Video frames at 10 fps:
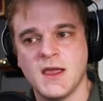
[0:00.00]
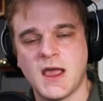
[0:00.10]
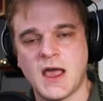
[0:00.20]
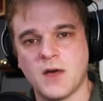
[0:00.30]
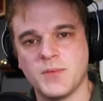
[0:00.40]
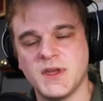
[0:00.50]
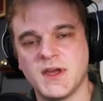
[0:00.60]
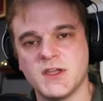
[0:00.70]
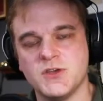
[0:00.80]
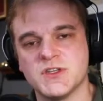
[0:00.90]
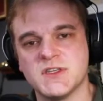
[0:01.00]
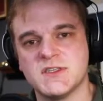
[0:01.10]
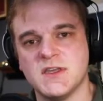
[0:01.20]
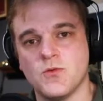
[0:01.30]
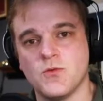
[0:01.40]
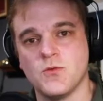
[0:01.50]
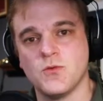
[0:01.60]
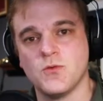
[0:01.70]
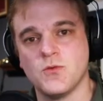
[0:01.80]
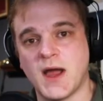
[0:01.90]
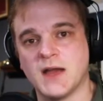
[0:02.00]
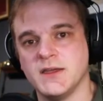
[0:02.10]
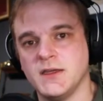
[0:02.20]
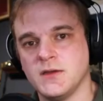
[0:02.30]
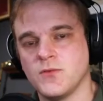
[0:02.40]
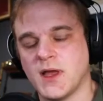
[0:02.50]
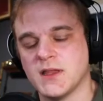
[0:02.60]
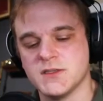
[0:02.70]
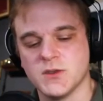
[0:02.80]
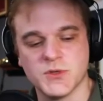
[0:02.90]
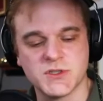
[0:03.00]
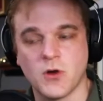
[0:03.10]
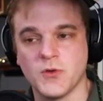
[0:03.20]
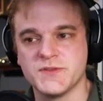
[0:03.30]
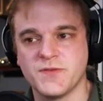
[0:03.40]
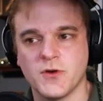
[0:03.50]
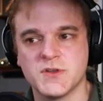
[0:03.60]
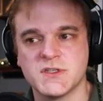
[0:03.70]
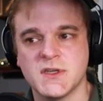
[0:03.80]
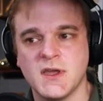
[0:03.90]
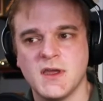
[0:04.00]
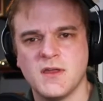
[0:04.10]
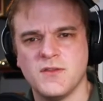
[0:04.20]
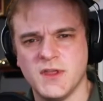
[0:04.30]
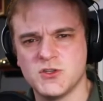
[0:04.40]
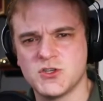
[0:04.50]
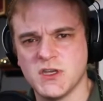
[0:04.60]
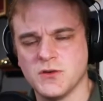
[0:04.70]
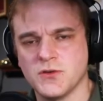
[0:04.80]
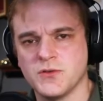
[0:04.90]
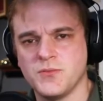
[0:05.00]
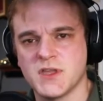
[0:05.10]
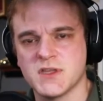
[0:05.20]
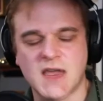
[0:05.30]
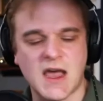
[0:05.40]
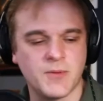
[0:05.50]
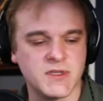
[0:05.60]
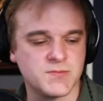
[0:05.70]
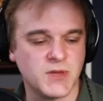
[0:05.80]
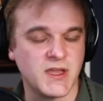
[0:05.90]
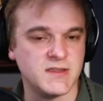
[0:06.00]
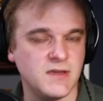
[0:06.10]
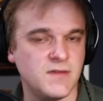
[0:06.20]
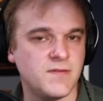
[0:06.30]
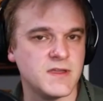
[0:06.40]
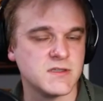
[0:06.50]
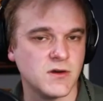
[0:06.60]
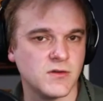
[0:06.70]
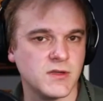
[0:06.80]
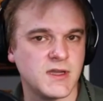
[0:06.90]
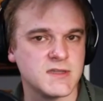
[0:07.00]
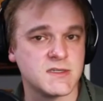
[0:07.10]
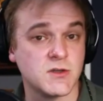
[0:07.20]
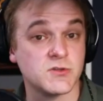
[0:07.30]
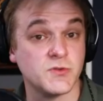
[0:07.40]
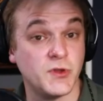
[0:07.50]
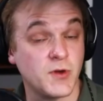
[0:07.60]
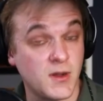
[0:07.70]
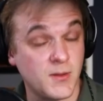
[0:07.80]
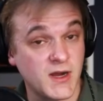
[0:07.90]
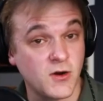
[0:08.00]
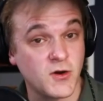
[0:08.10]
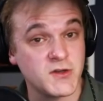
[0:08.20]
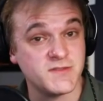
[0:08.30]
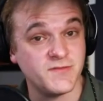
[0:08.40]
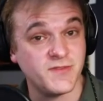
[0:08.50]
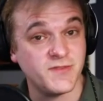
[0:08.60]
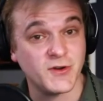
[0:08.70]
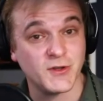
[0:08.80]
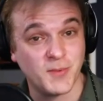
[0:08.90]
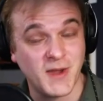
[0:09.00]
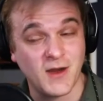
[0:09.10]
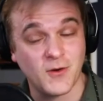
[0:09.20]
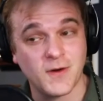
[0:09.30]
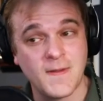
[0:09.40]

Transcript: Albie and I usually see Rally. Rally's almost always first, then Shield because Albion's playing defense early because it starts with no combat cards and very low power.